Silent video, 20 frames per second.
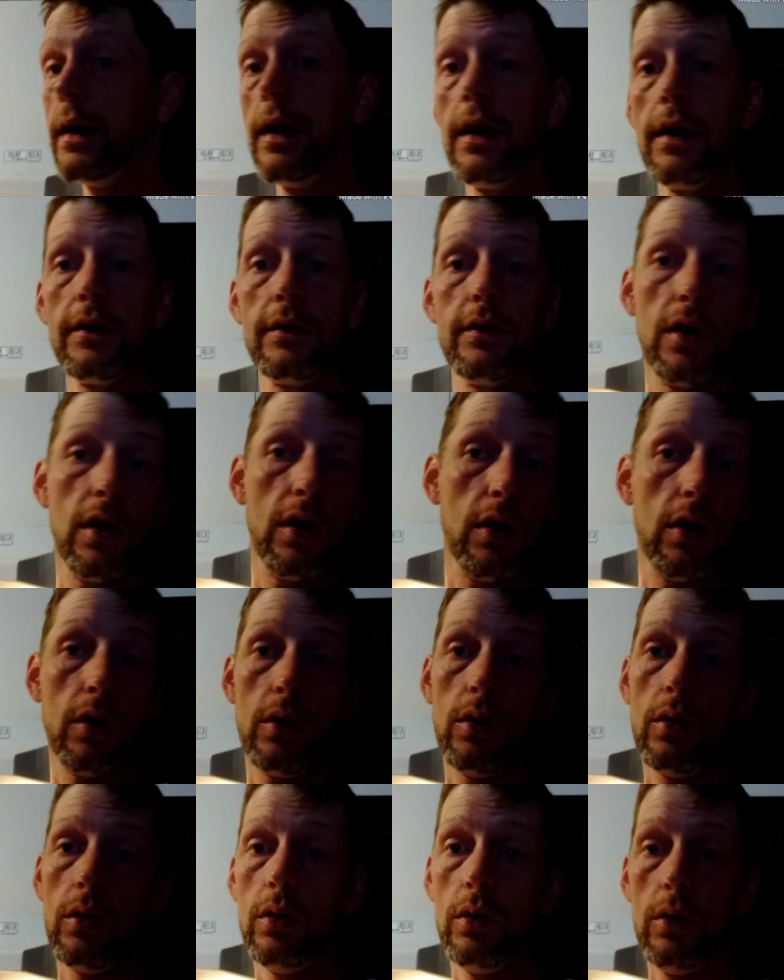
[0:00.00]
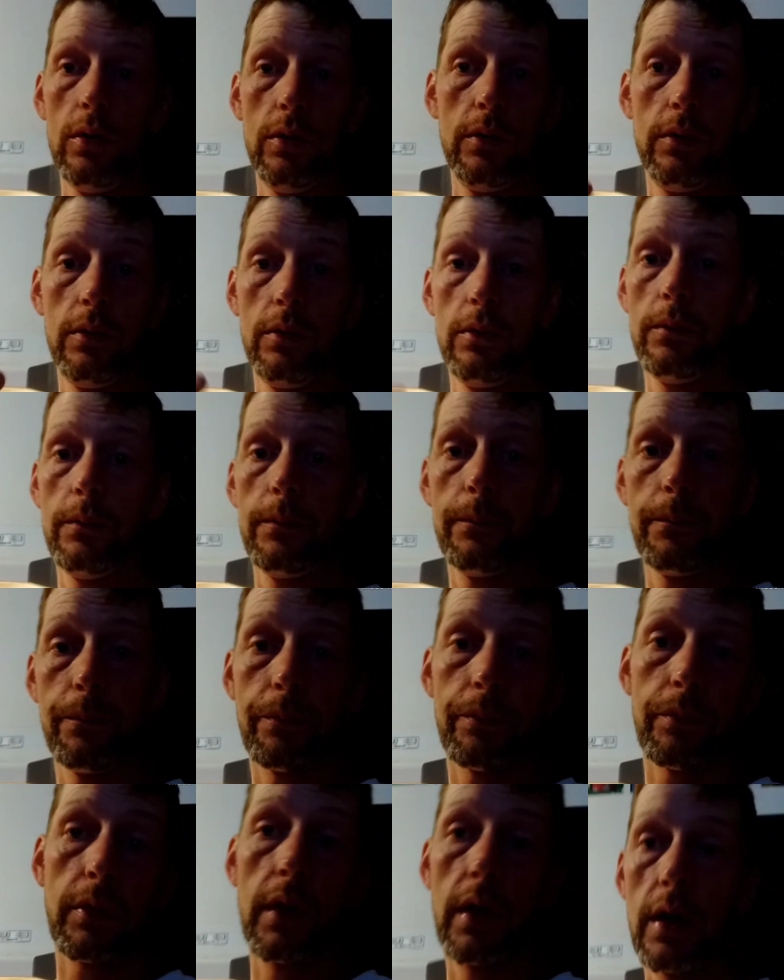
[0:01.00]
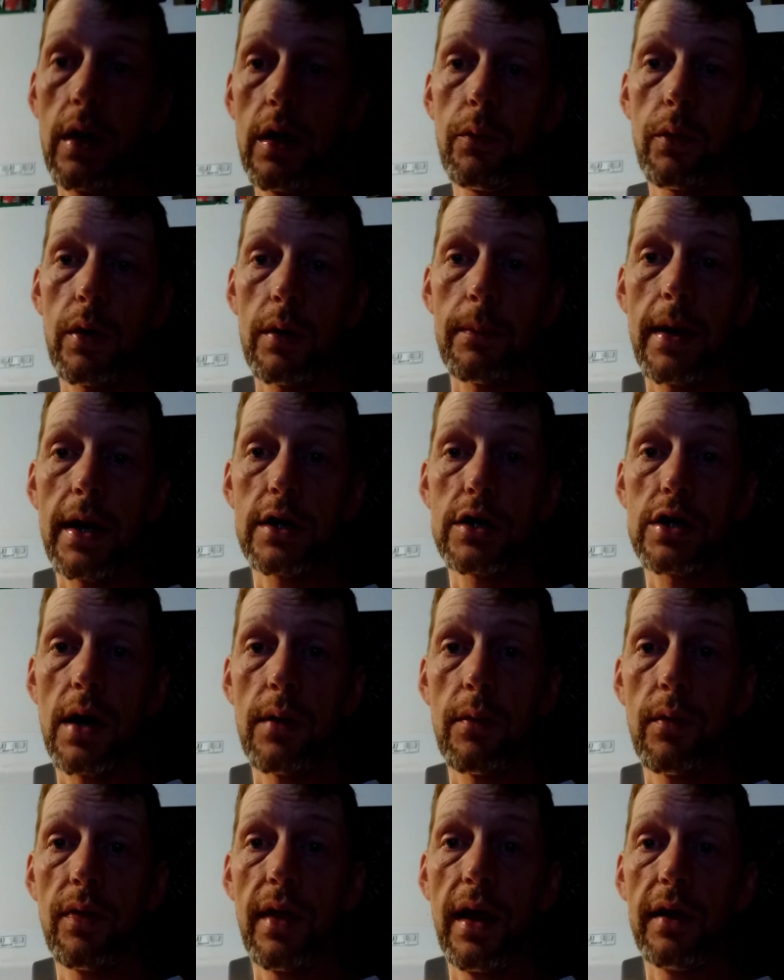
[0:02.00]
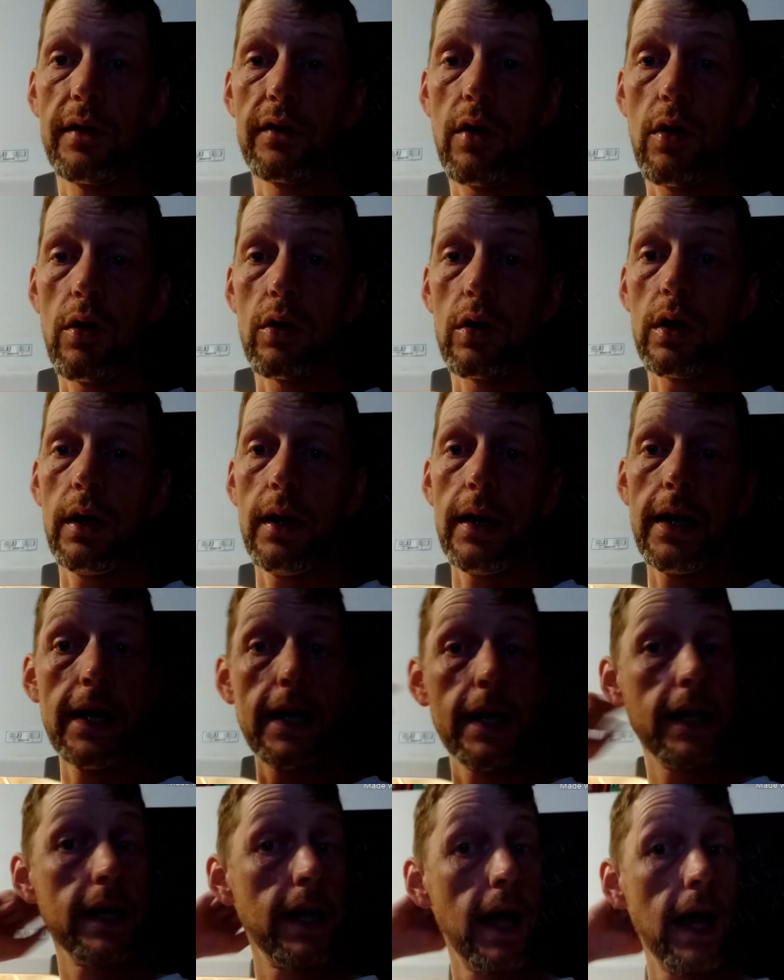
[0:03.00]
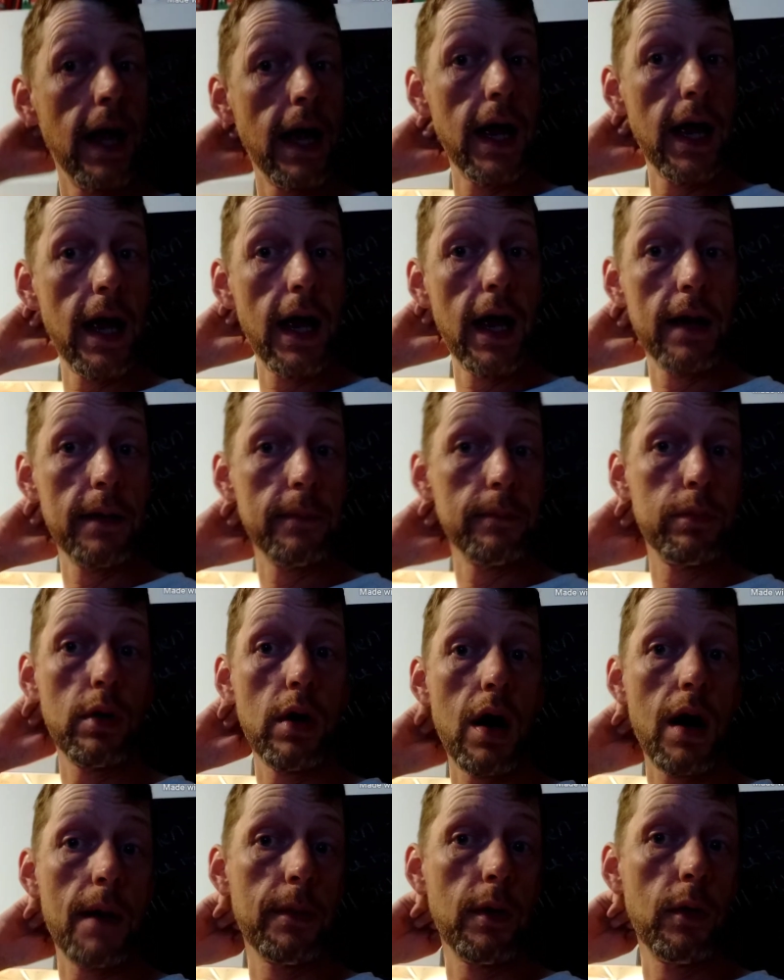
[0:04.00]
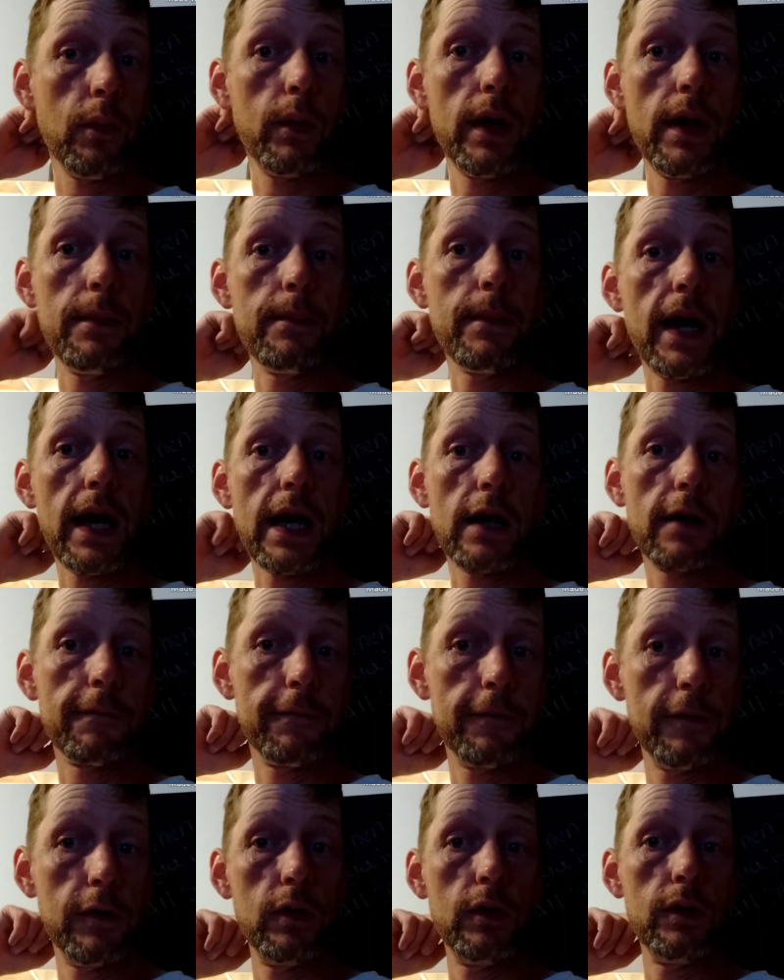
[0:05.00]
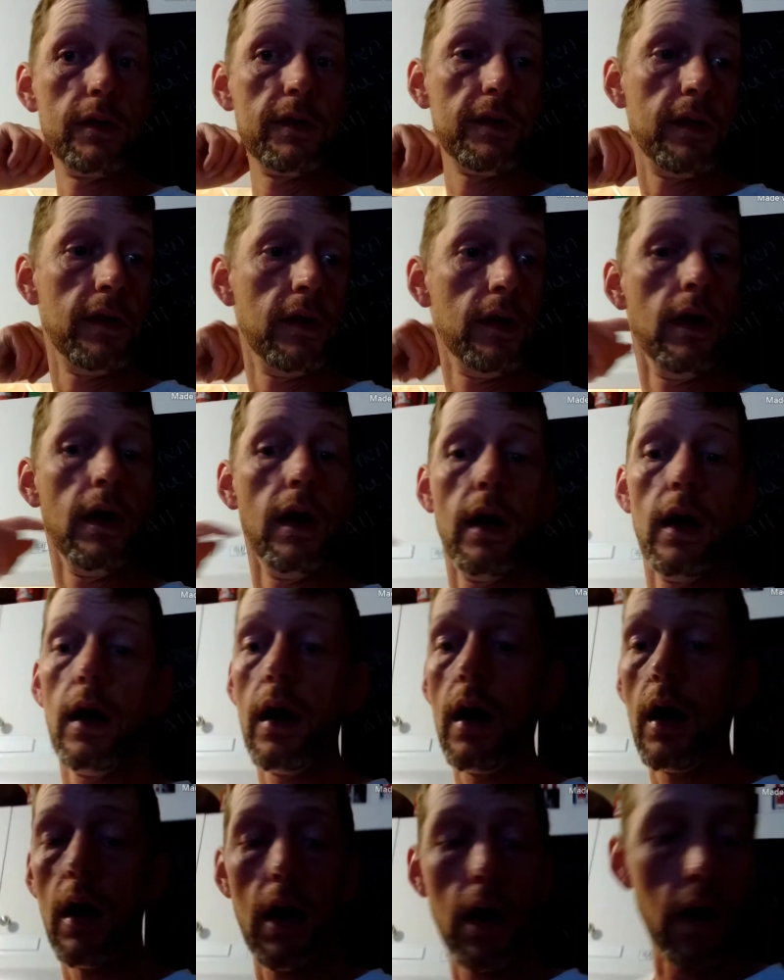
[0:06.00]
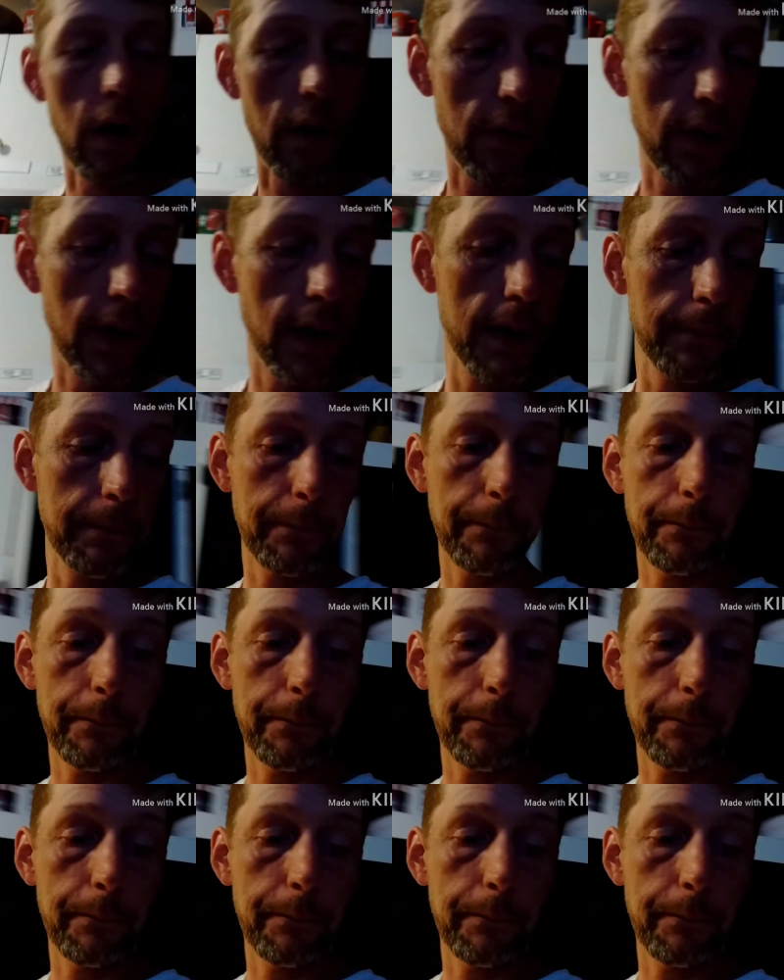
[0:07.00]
So you want to make sure everything's all clean and proper when you make your foods. Alright.